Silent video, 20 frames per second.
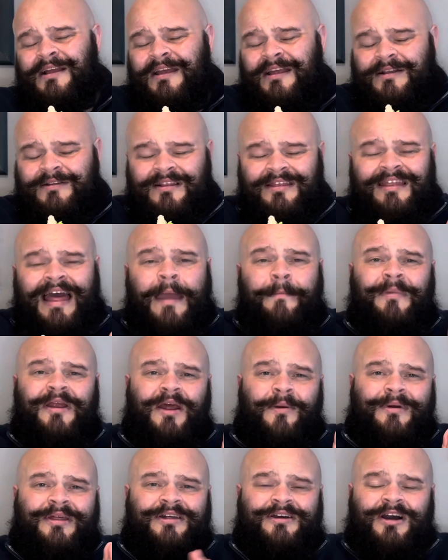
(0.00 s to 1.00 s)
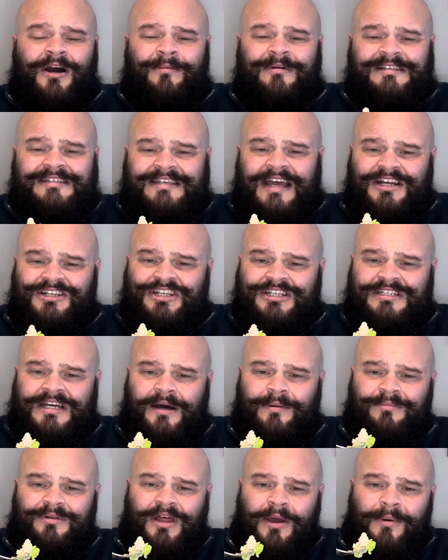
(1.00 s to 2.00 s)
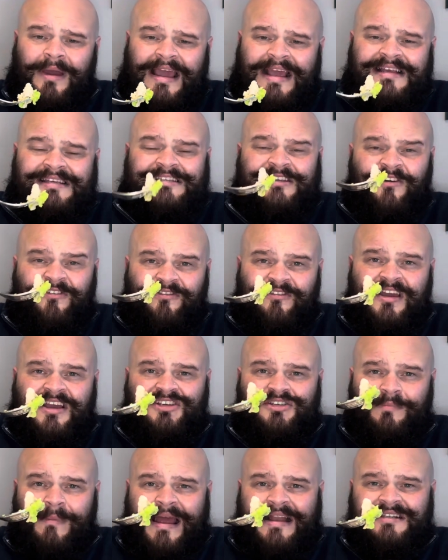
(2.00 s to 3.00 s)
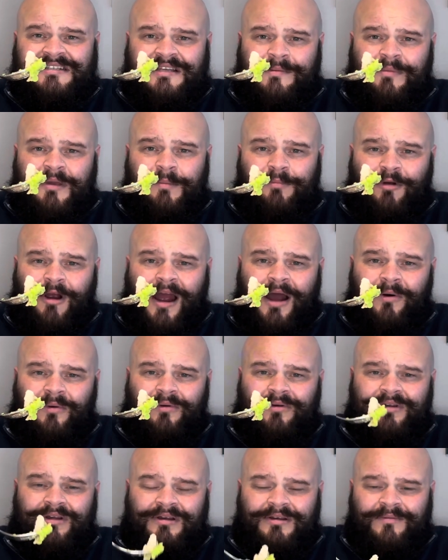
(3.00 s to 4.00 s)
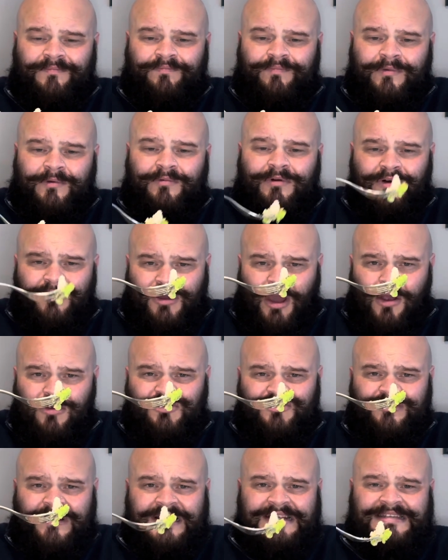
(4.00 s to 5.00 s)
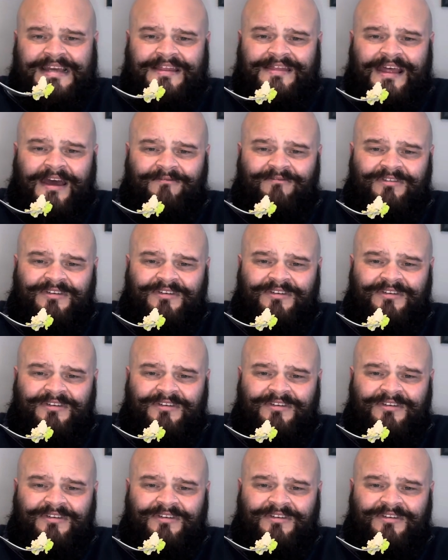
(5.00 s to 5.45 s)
Let me know in the comment section down below, is the fish meant to be brown? We'll go straight in then for